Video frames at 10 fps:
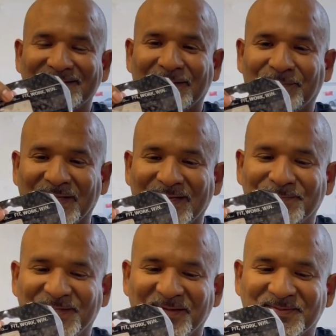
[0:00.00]
The
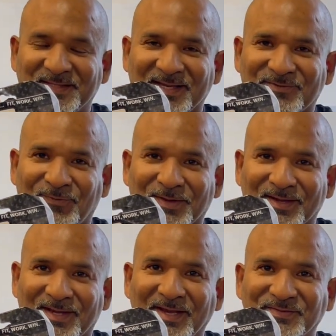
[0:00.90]
billet dipstick for the
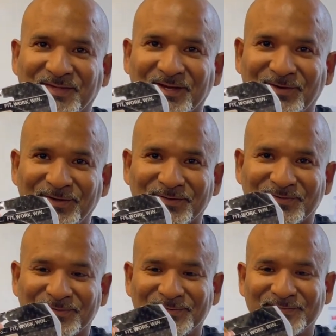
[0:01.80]
K series.